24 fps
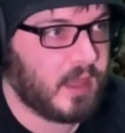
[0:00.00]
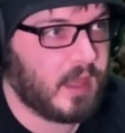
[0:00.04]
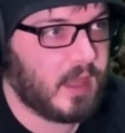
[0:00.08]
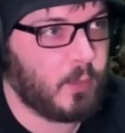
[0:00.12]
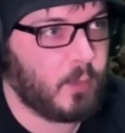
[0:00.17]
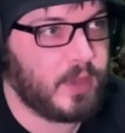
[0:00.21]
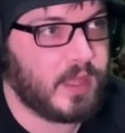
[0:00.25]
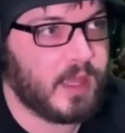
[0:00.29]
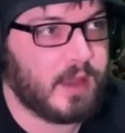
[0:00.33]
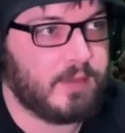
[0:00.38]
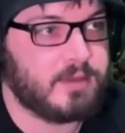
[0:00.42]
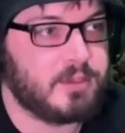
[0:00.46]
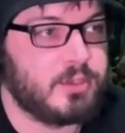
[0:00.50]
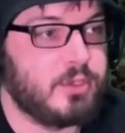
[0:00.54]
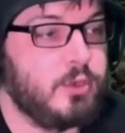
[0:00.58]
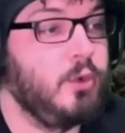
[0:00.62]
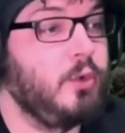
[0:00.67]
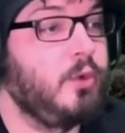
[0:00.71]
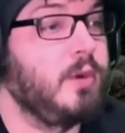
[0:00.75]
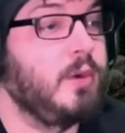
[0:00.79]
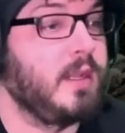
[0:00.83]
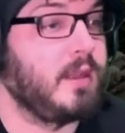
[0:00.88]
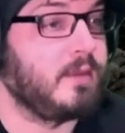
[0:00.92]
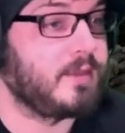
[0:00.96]
We have
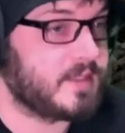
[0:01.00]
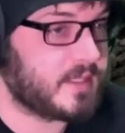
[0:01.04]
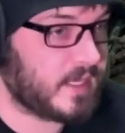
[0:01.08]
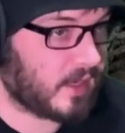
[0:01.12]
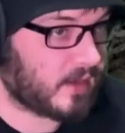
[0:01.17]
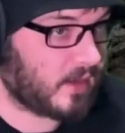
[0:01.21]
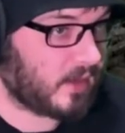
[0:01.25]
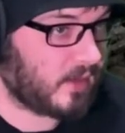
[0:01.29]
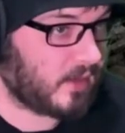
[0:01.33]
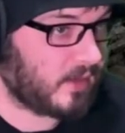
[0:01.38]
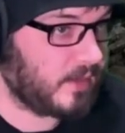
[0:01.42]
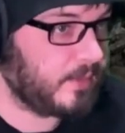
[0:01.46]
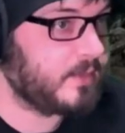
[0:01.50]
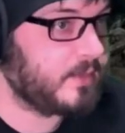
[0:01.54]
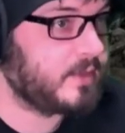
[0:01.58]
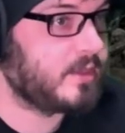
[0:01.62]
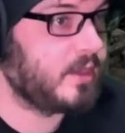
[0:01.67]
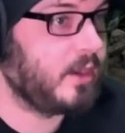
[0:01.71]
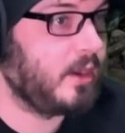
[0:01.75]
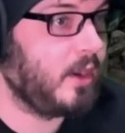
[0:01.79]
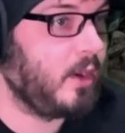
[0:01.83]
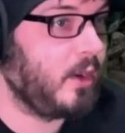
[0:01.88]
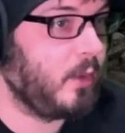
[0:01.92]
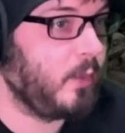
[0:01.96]
2 griefs technically.
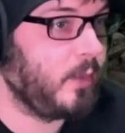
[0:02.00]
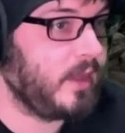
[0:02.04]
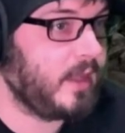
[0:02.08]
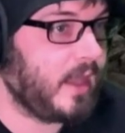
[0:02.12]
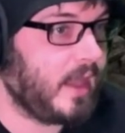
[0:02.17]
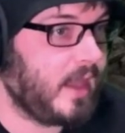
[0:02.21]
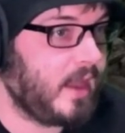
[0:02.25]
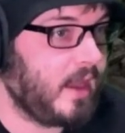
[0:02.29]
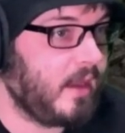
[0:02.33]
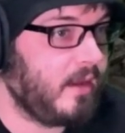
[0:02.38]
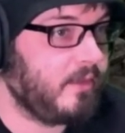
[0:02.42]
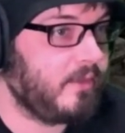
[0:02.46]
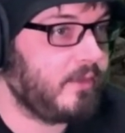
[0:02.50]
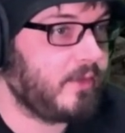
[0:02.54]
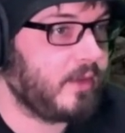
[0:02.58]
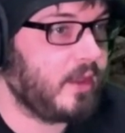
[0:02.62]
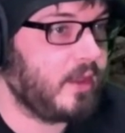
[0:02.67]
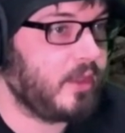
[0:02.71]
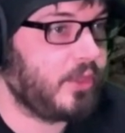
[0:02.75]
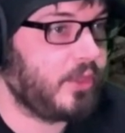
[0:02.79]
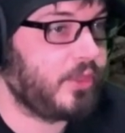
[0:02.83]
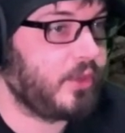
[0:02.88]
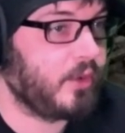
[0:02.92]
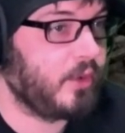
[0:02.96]
So we have
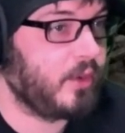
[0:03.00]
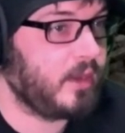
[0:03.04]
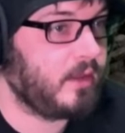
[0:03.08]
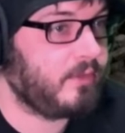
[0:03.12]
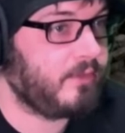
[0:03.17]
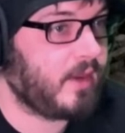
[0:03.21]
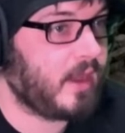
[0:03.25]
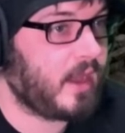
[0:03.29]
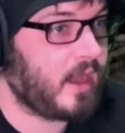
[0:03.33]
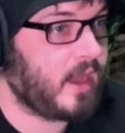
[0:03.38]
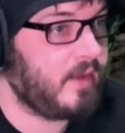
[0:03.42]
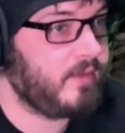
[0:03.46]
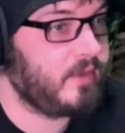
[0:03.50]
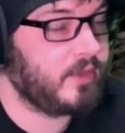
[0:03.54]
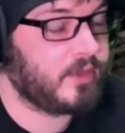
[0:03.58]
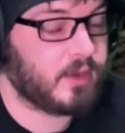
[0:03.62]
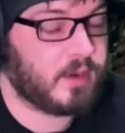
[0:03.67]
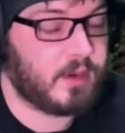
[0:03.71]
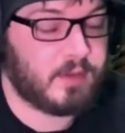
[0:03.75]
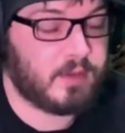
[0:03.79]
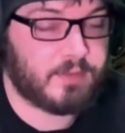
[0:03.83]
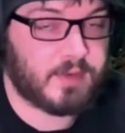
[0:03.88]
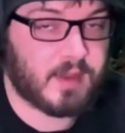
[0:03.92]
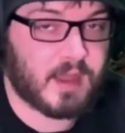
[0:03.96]
35 and
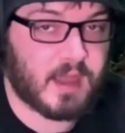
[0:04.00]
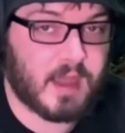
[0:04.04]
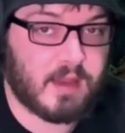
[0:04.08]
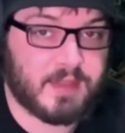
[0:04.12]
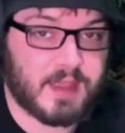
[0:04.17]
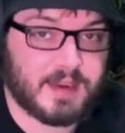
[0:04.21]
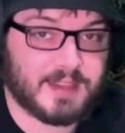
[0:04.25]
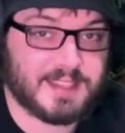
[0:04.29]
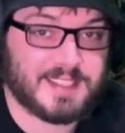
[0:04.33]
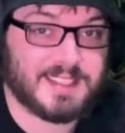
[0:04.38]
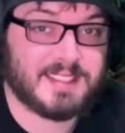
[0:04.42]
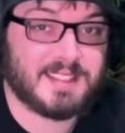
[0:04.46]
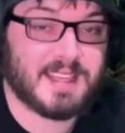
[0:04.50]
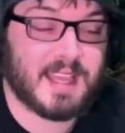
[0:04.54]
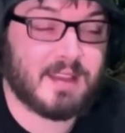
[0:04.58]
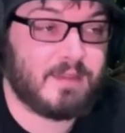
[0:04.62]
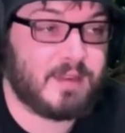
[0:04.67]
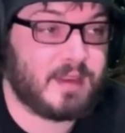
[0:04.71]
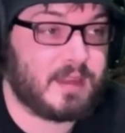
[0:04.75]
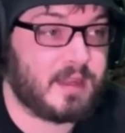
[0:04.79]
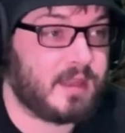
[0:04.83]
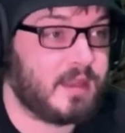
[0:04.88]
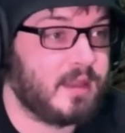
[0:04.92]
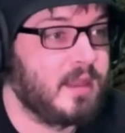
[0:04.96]
35. That is
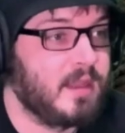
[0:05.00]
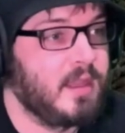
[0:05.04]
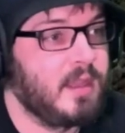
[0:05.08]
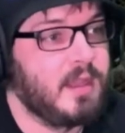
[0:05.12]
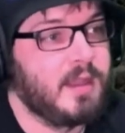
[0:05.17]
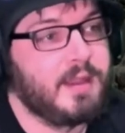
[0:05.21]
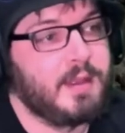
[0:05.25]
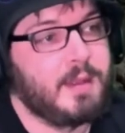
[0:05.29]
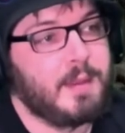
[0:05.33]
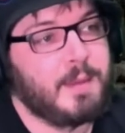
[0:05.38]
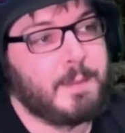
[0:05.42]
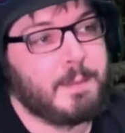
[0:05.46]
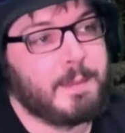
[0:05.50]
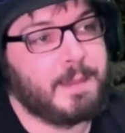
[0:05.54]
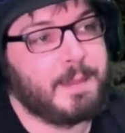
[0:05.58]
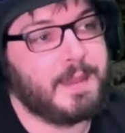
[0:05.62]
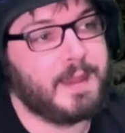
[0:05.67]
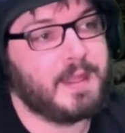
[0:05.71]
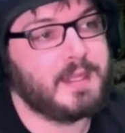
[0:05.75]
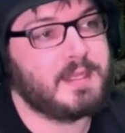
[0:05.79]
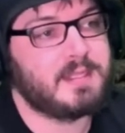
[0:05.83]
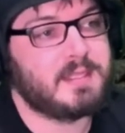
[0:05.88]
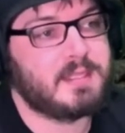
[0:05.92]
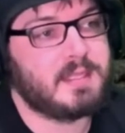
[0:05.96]
70.
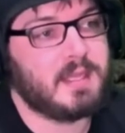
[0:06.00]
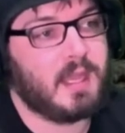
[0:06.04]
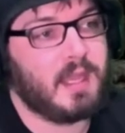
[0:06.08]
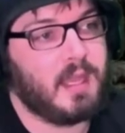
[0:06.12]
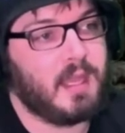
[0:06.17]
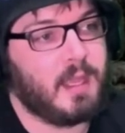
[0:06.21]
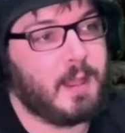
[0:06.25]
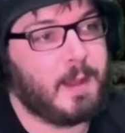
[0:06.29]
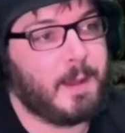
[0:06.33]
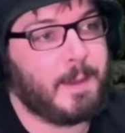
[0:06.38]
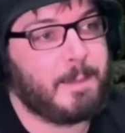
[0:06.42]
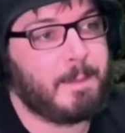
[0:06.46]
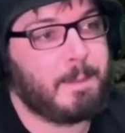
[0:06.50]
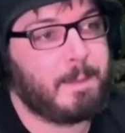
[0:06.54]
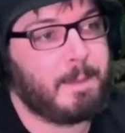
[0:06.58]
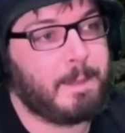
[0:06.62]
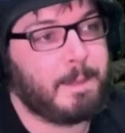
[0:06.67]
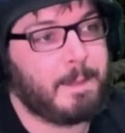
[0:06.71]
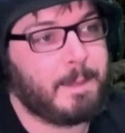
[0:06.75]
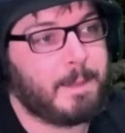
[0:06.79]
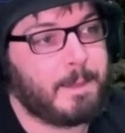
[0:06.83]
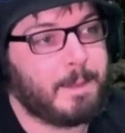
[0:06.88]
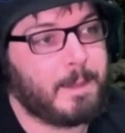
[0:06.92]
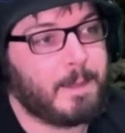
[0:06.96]
Let's say
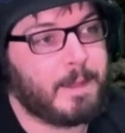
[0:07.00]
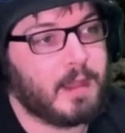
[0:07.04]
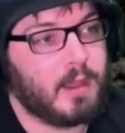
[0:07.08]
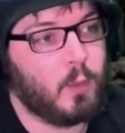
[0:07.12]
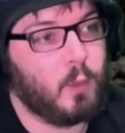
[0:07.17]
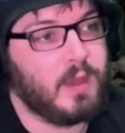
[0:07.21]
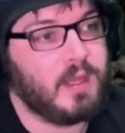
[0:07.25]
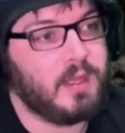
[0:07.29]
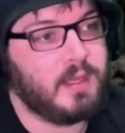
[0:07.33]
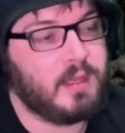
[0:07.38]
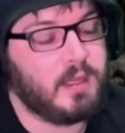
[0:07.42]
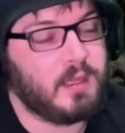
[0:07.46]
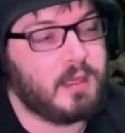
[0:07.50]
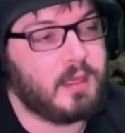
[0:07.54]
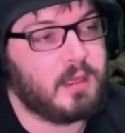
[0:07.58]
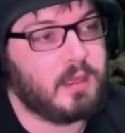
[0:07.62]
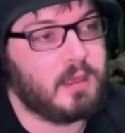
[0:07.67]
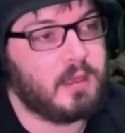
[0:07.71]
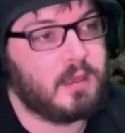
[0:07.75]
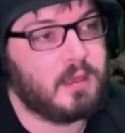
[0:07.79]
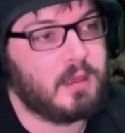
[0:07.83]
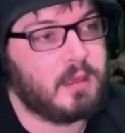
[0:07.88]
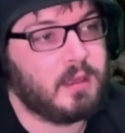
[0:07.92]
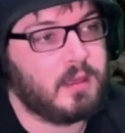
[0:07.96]
we
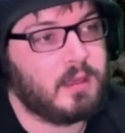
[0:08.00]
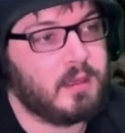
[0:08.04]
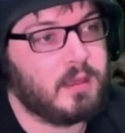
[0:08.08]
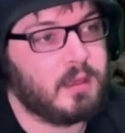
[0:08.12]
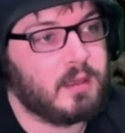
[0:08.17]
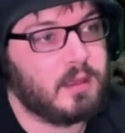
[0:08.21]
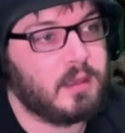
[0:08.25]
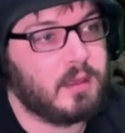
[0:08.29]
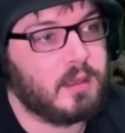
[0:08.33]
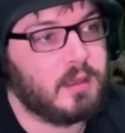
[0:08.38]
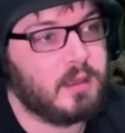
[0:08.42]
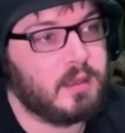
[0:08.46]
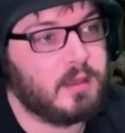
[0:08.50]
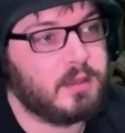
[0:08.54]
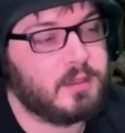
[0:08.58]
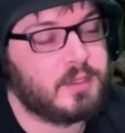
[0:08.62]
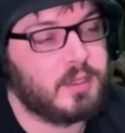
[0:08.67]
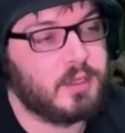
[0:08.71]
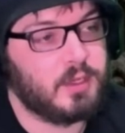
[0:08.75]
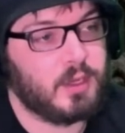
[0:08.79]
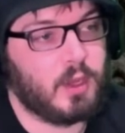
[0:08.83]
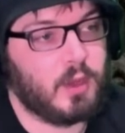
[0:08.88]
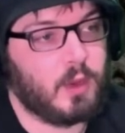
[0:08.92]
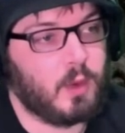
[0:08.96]
needed
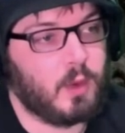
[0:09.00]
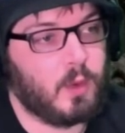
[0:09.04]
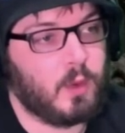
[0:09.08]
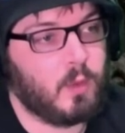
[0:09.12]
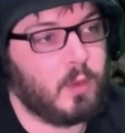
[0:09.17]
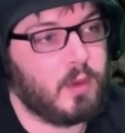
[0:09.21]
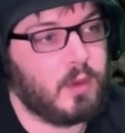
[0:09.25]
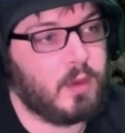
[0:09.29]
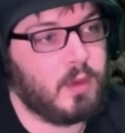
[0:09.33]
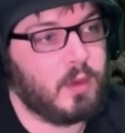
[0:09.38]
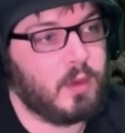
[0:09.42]
to know